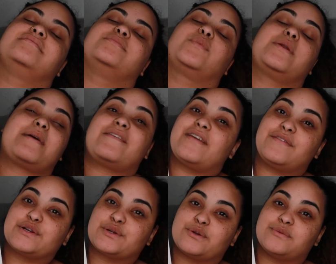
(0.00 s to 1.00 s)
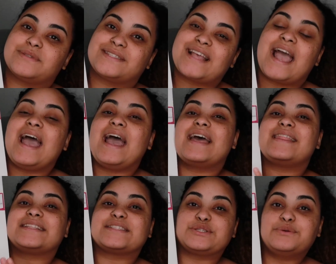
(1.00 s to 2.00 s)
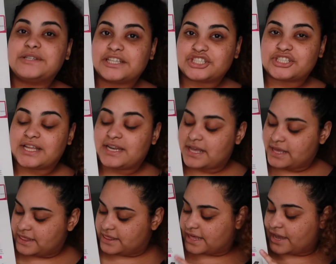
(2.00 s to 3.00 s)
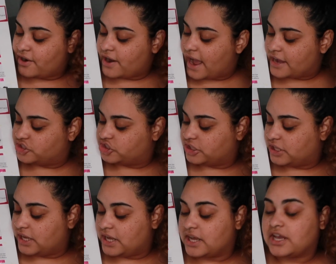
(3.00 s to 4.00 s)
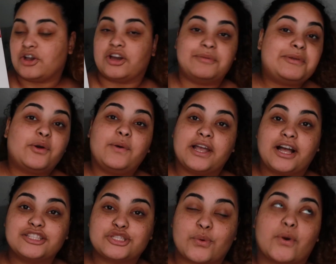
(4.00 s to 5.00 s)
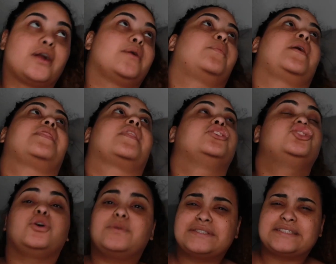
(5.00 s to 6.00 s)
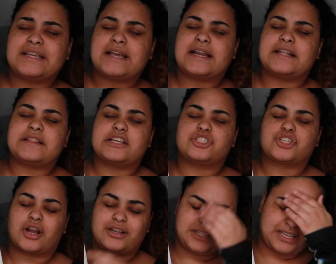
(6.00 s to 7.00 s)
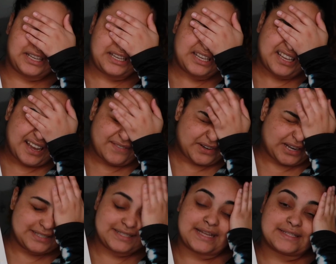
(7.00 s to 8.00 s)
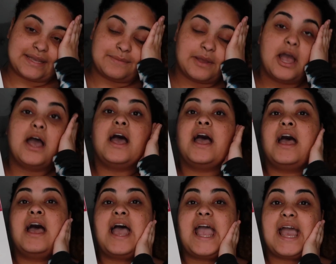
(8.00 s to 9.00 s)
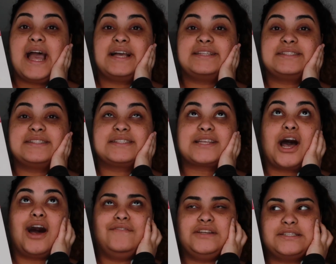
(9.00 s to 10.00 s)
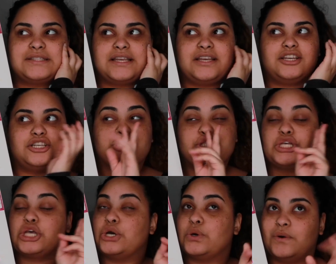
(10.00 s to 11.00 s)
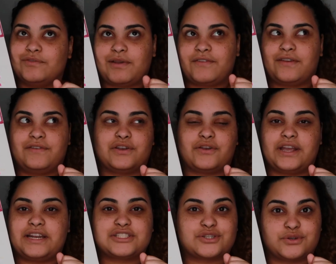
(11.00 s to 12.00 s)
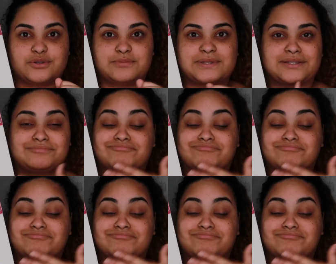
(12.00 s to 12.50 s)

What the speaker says: one of my favorite groups, and that's New Edition. They are actually gonna be going on tour with Jodeci and I think Charlie, I forgot his last name. And obviously two of my favorite greatest groups.